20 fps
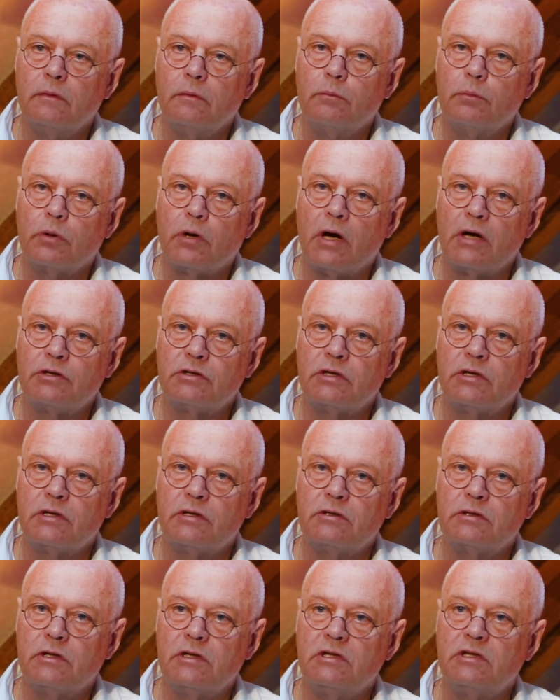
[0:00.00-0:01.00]

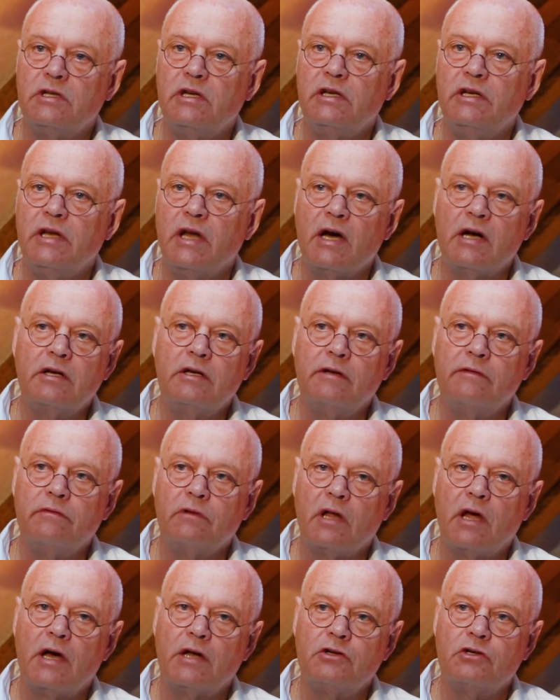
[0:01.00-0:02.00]
process. It's deductive
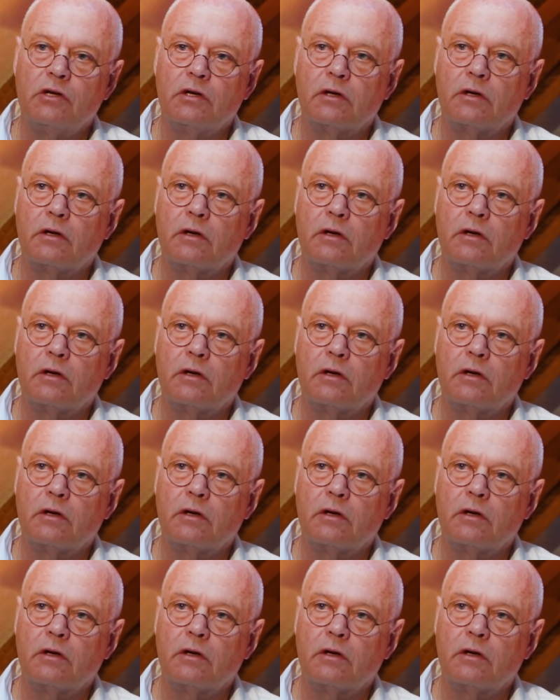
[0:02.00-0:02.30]
logic.